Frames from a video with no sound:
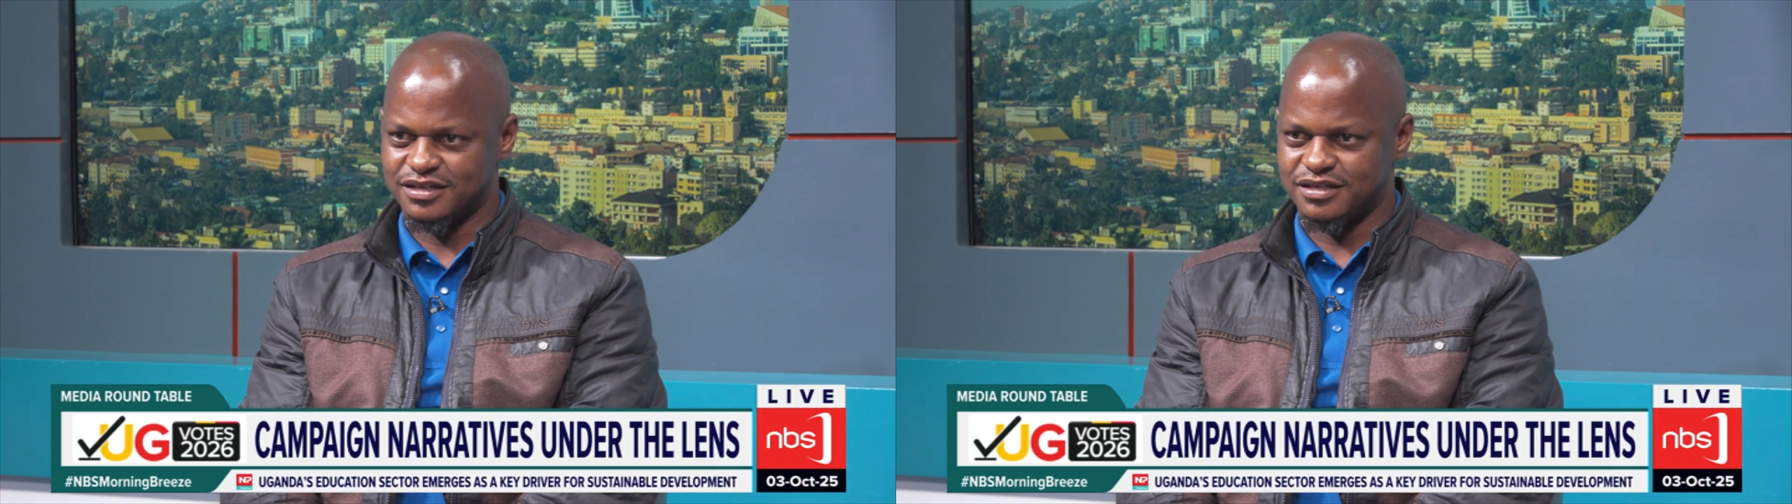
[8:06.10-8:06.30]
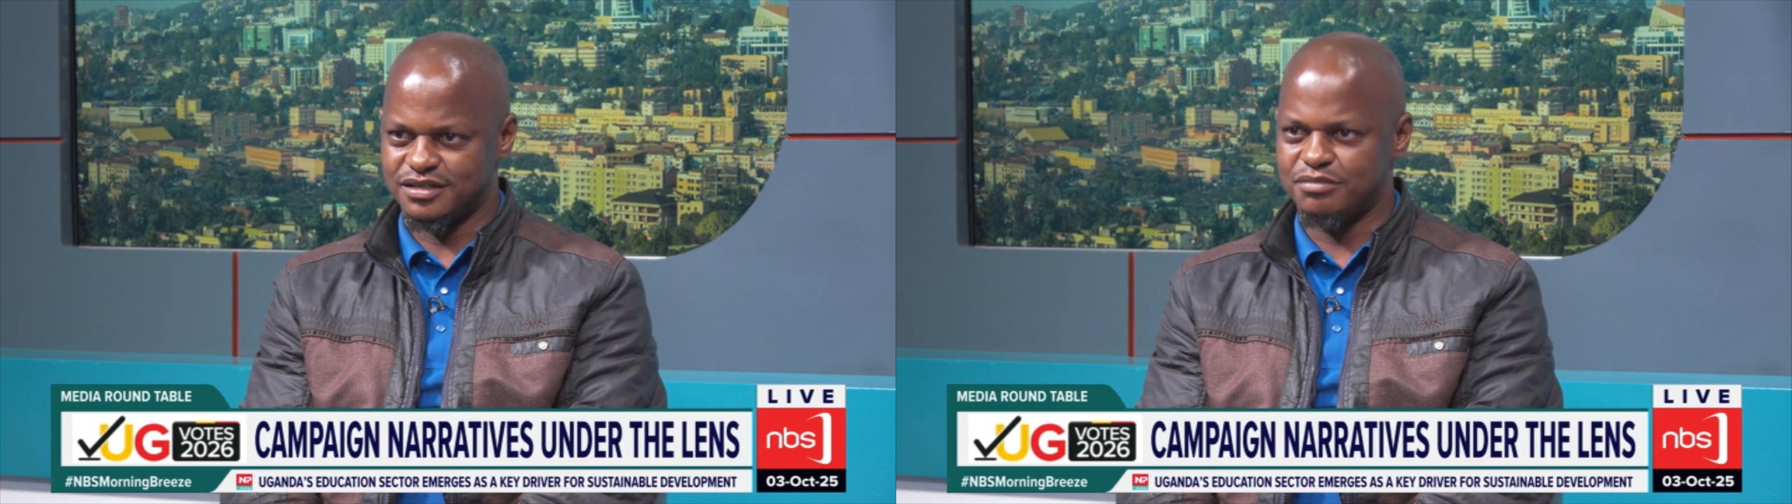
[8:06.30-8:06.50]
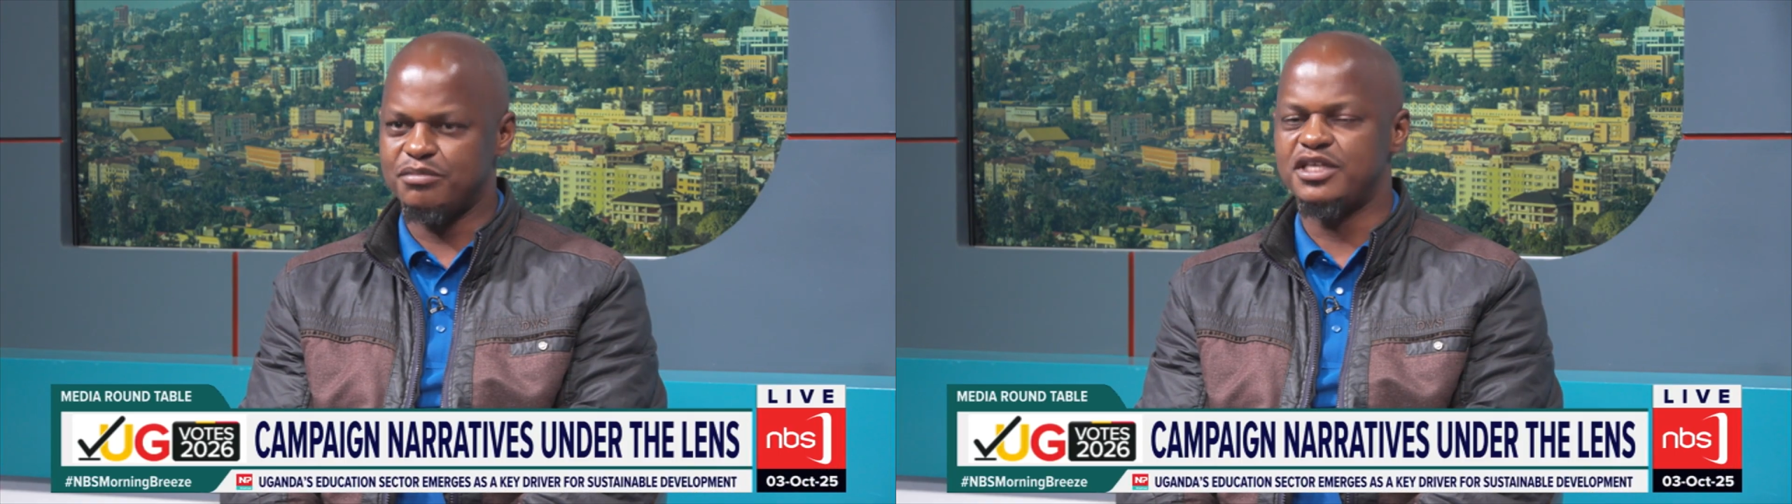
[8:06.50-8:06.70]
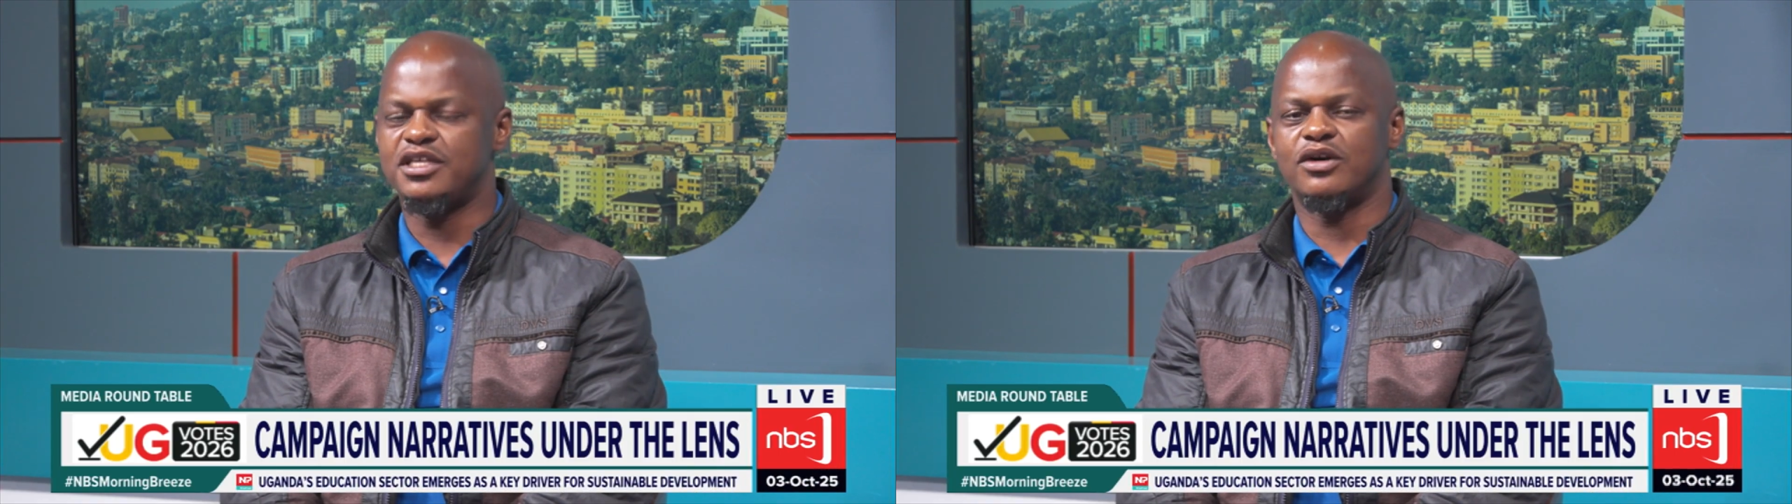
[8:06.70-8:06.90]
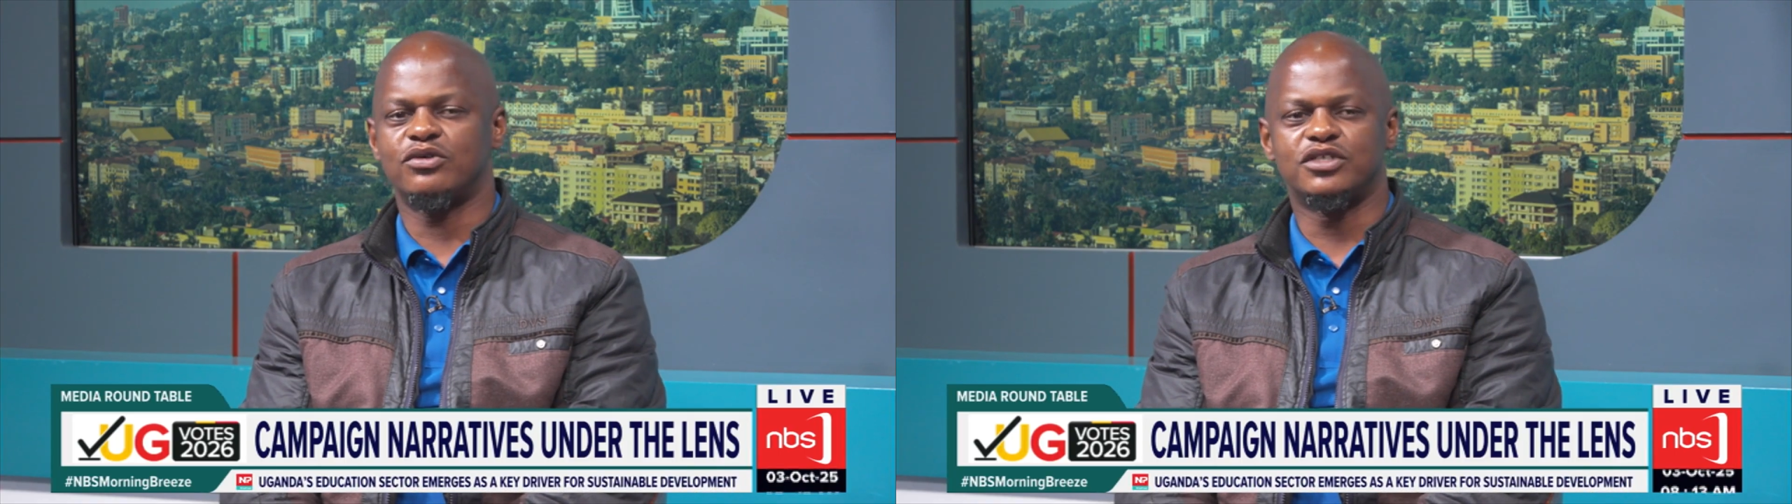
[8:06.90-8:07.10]
the
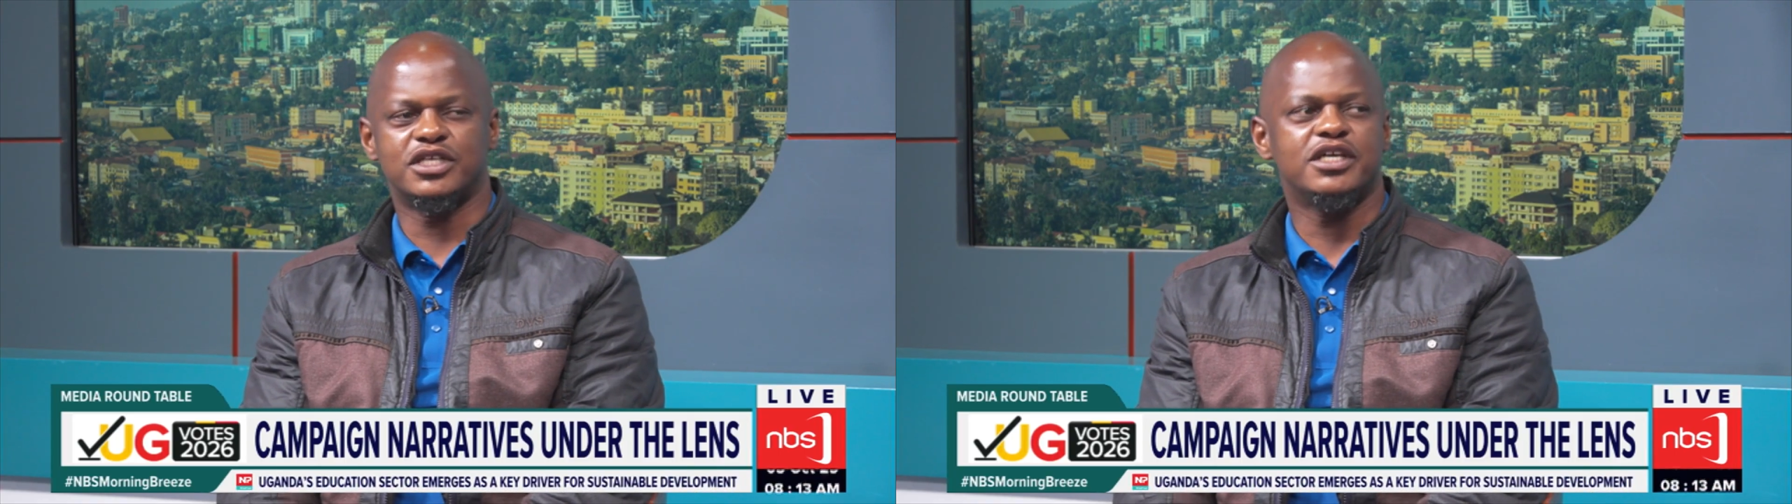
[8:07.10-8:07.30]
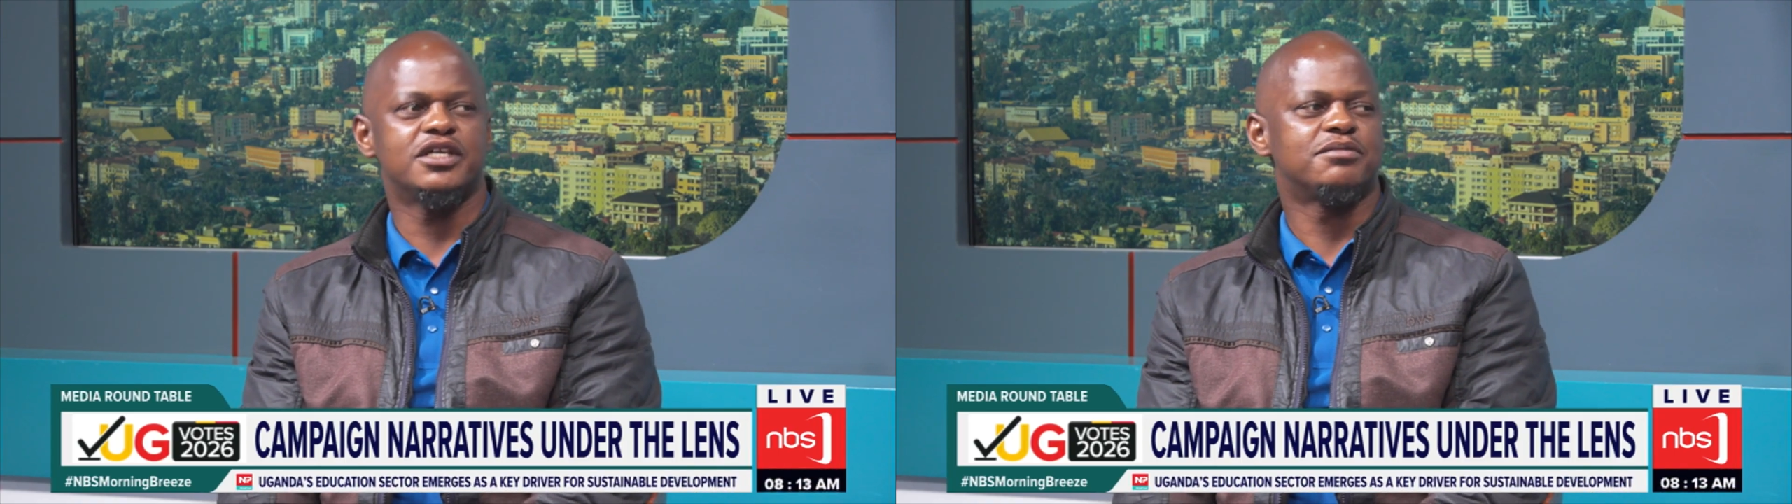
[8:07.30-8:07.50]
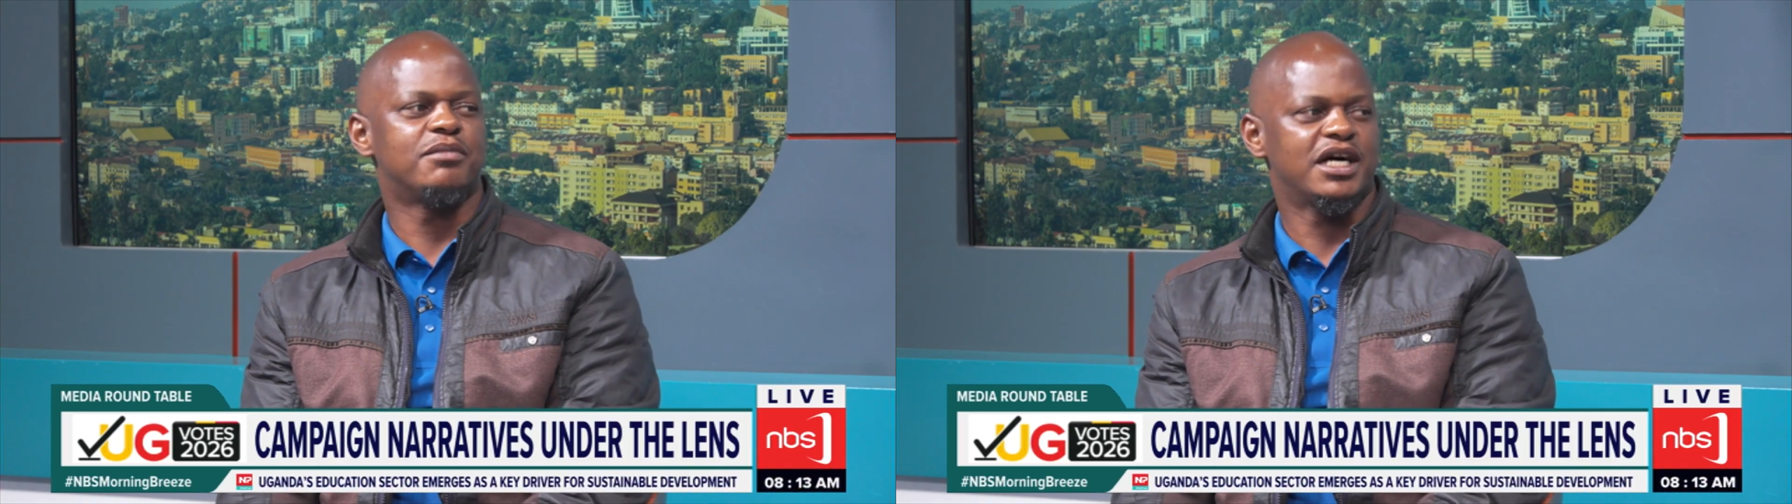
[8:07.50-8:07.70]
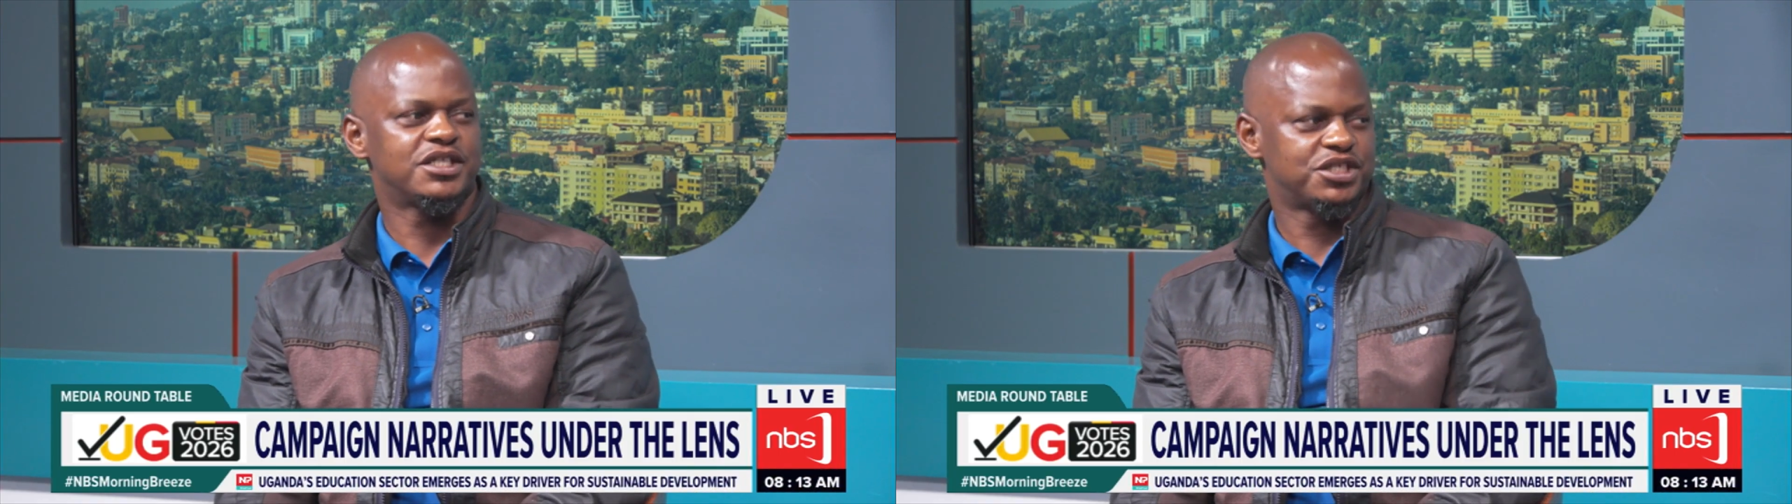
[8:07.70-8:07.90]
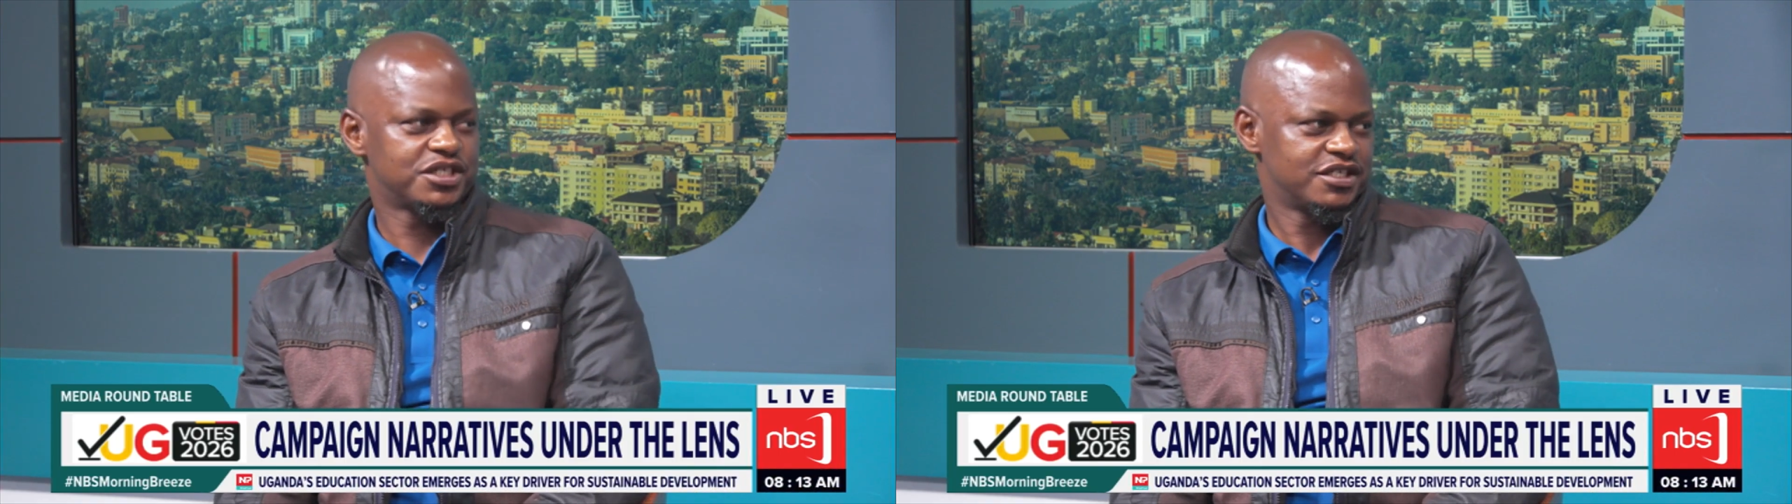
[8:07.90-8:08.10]
media won't get
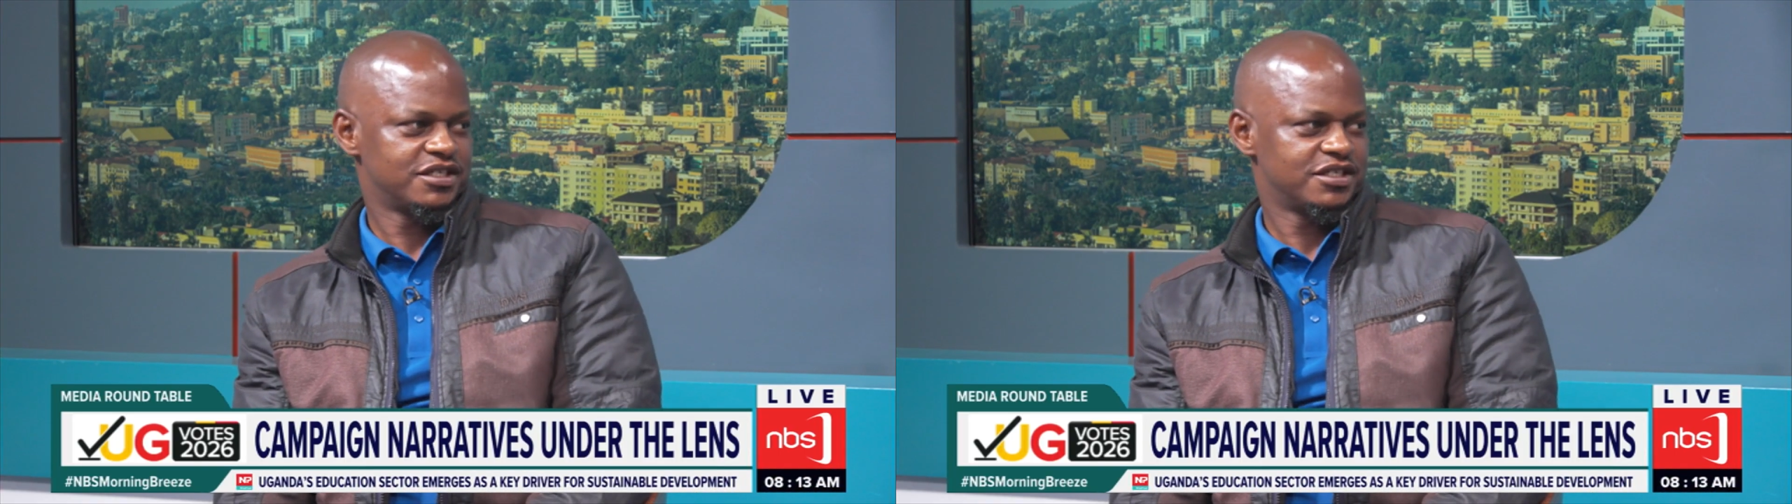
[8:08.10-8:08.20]
much.